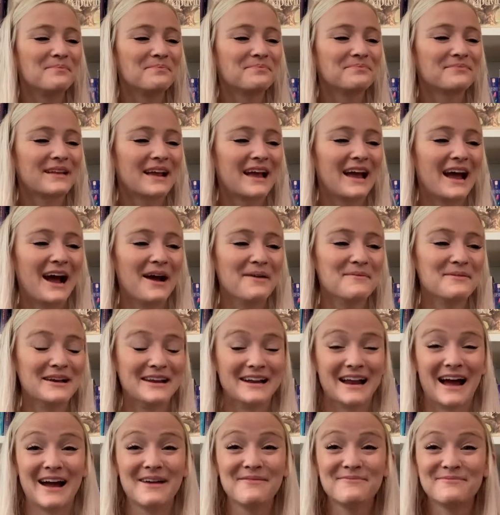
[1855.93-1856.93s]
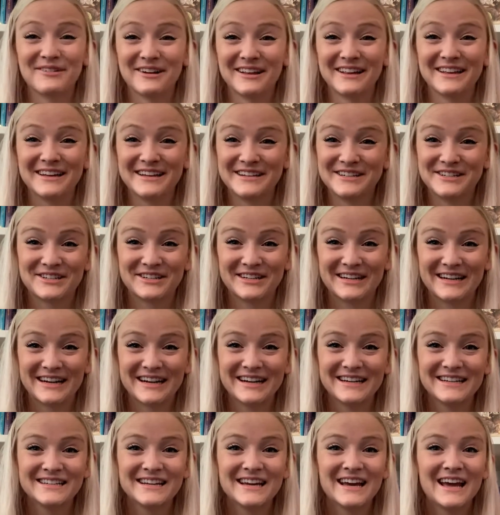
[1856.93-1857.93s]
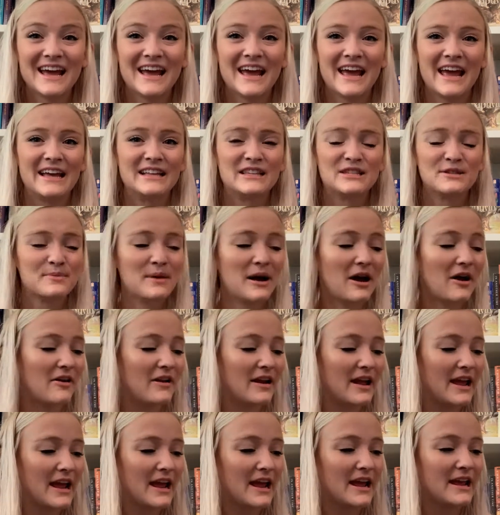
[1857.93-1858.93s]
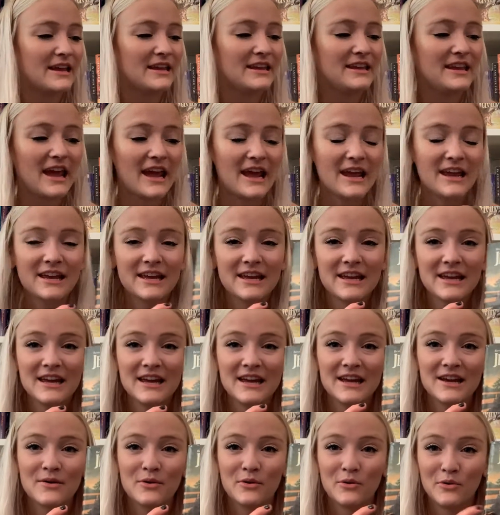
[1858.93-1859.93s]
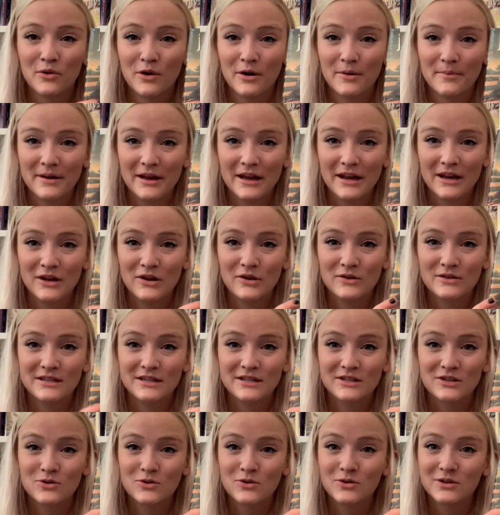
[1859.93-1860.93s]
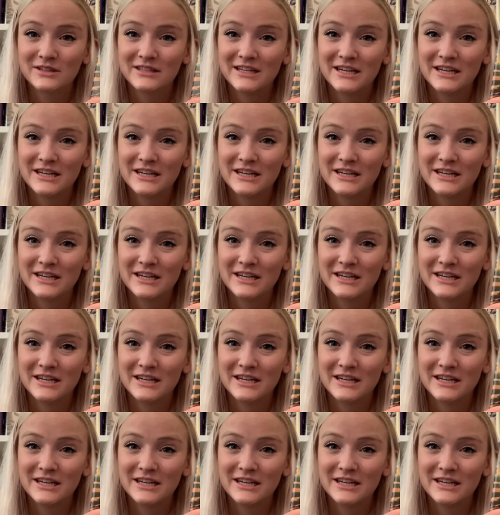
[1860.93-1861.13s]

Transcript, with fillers: I mean, I'm really intrigued. It's about a Yankee woman who's a school